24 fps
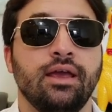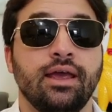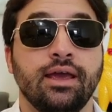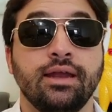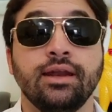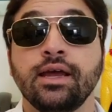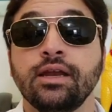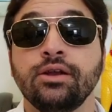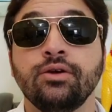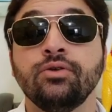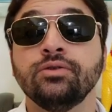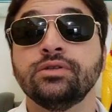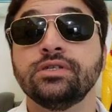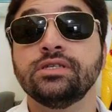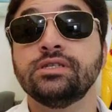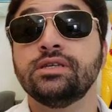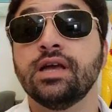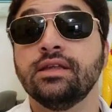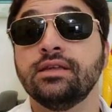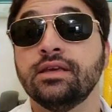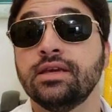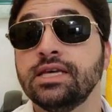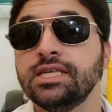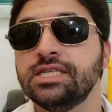and I noticed
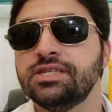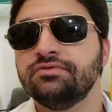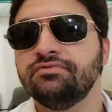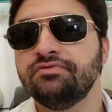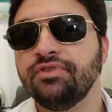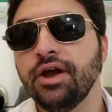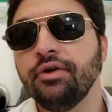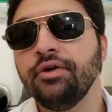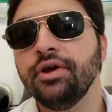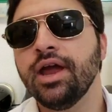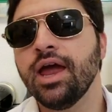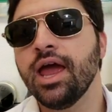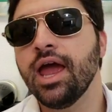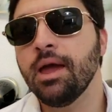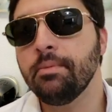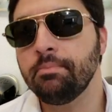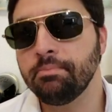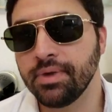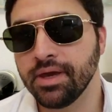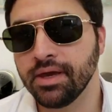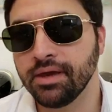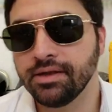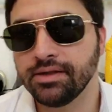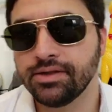that he's very
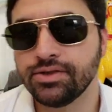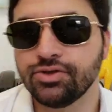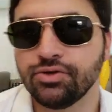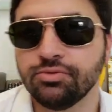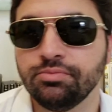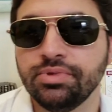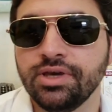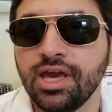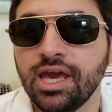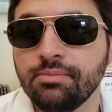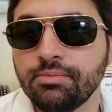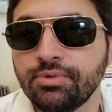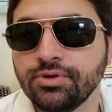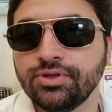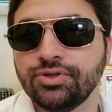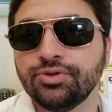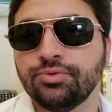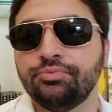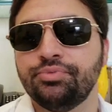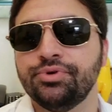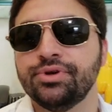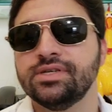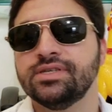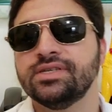happy to be able
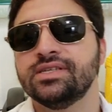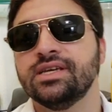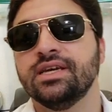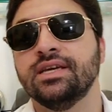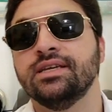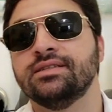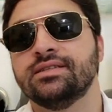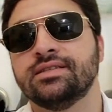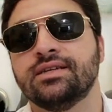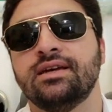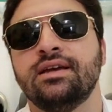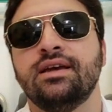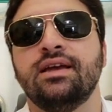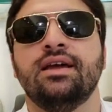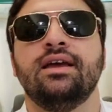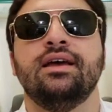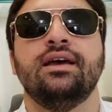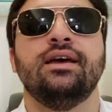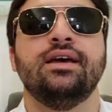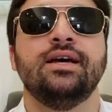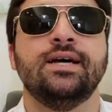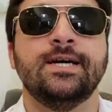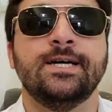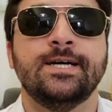to present
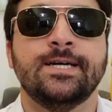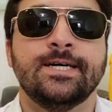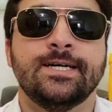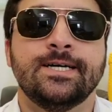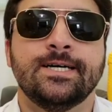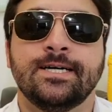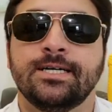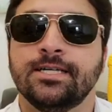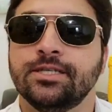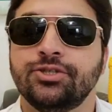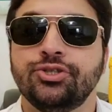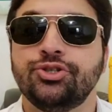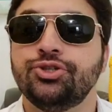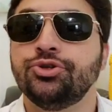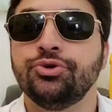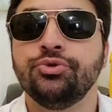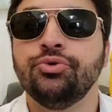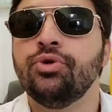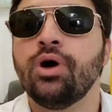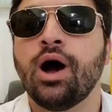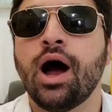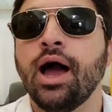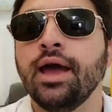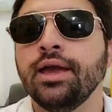uh,
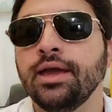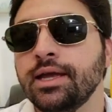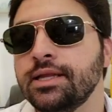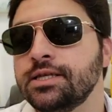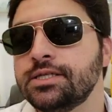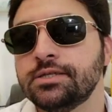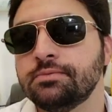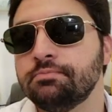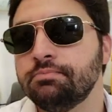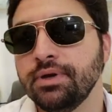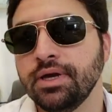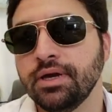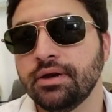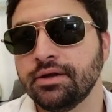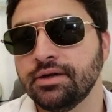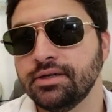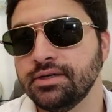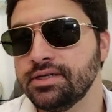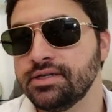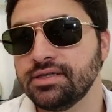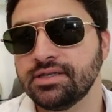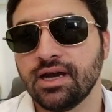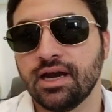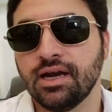true high-end speaker
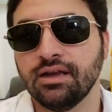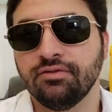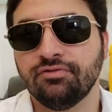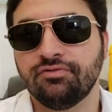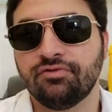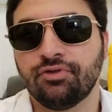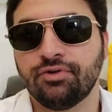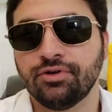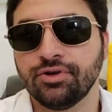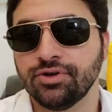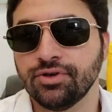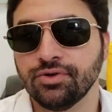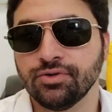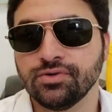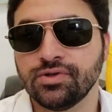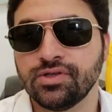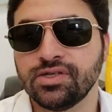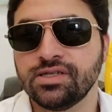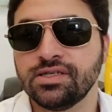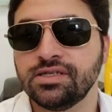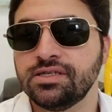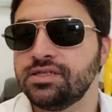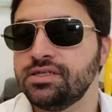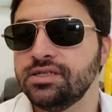designed for
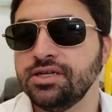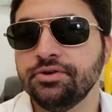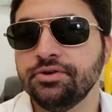those